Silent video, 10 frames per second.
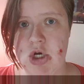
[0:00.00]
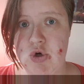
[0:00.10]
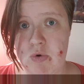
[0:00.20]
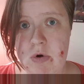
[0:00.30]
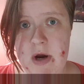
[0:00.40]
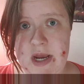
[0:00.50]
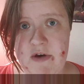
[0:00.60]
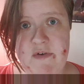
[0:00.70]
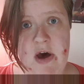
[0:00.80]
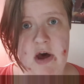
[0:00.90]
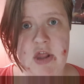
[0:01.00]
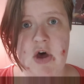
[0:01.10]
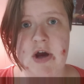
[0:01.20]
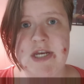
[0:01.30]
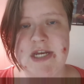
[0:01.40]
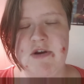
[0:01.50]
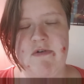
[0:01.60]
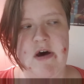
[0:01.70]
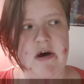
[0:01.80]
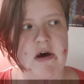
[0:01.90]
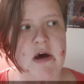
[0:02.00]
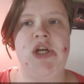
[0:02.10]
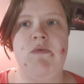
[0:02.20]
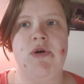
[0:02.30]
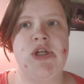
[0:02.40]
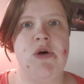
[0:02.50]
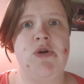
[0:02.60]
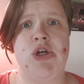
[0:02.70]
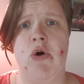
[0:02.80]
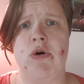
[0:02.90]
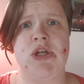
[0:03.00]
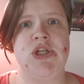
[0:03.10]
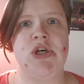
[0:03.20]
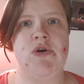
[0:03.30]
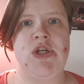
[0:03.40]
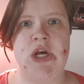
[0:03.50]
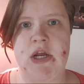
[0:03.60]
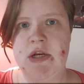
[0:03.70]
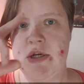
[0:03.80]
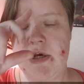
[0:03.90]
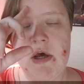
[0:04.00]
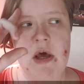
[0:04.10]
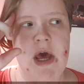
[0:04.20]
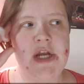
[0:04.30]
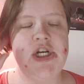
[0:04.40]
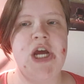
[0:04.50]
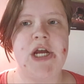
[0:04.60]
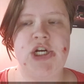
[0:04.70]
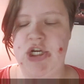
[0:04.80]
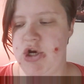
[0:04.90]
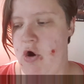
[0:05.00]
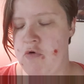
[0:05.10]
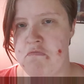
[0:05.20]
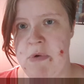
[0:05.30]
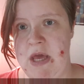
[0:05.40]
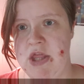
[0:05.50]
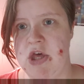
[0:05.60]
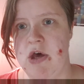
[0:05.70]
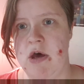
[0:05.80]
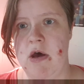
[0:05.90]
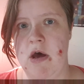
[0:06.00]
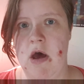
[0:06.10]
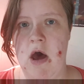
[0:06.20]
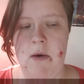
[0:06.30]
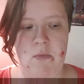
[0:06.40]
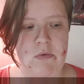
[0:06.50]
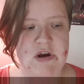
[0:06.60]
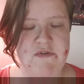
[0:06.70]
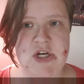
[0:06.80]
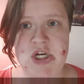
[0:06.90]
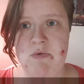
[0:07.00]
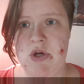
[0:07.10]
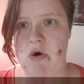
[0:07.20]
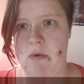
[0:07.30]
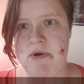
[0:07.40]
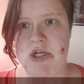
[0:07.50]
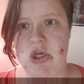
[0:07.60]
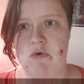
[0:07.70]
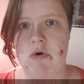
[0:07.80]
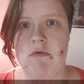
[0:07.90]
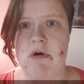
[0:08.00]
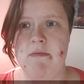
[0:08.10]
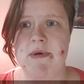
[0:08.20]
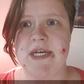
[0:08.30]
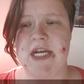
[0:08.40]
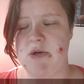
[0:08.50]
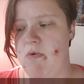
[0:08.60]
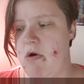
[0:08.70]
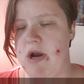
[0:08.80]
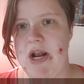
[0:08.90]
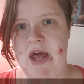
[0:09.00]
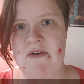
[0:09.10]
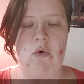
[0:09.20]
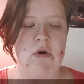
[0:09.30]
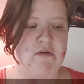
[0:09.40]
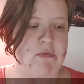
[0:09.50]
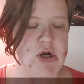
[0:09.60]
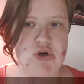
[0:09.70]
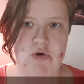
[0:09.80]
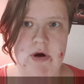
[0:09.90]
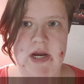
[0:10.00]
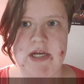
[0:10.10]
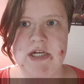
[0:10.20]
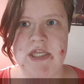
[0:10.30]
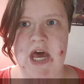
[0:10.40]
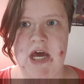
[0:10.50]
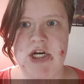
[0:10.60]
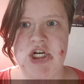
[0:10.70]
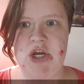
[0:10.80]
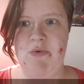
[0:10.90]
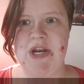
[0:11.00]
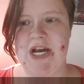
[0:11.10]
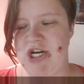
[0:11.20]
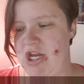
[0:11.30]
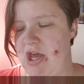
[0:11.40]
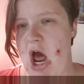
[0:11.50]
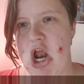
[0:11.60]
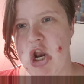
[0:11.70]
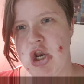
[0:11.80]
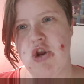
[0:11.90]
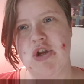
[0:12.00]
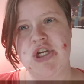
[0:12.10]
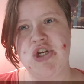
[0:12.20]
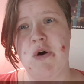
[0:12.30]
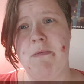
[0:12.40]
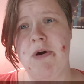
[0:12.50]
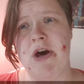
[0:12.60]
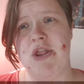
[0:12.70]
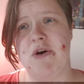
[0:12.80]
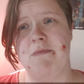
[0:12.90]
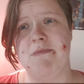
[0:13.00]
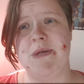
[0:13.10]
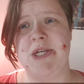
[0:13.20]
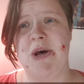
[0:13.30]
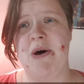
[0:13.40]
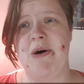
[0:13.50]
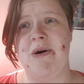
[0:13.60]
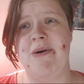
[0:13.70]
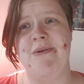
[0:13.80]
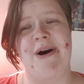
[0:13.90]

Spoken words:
drawing of her that I did of her, she was so shocked and so stunned. And she actually told me that whenever she would go up into the crew room, because that's where I'd left all of my drawings, that she would actually non-stop look at them. So I